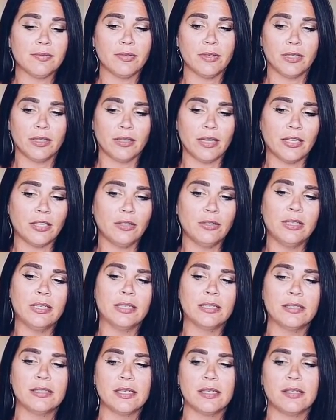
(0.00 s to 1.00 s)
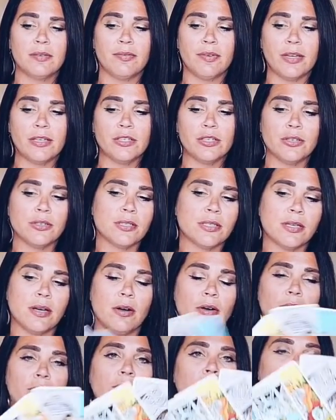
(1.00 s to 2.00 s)
feeling like you needed to defend
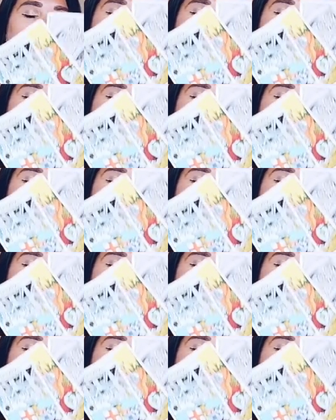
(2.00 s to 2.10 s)
yourself,